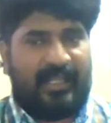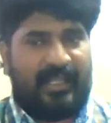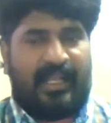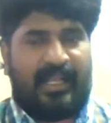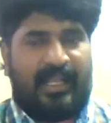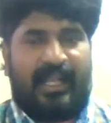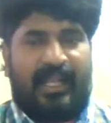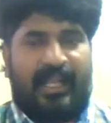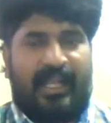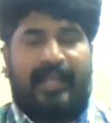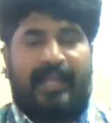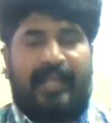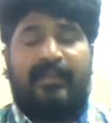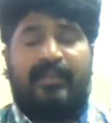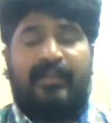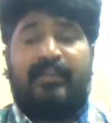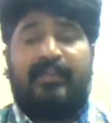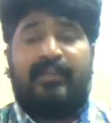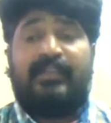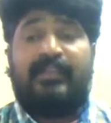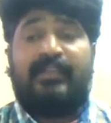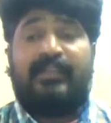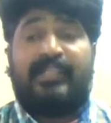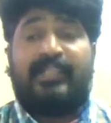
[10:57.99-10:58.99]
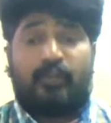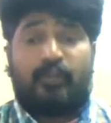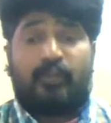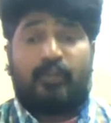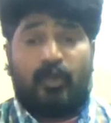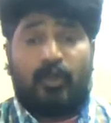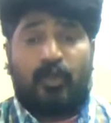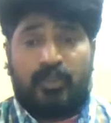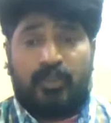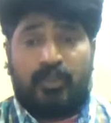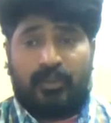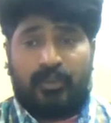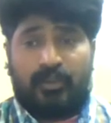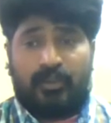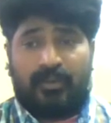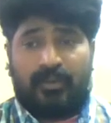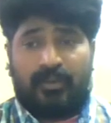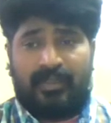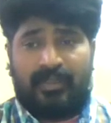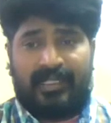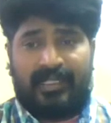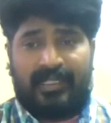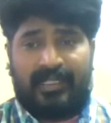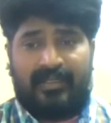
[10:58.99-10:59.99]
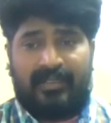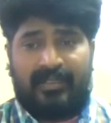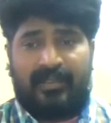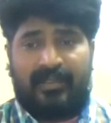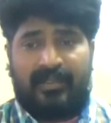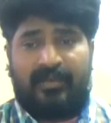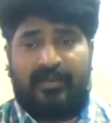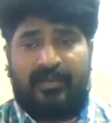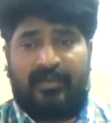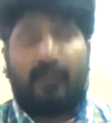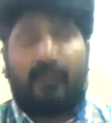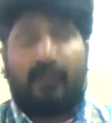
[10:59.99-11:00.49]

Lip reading: and that is also like not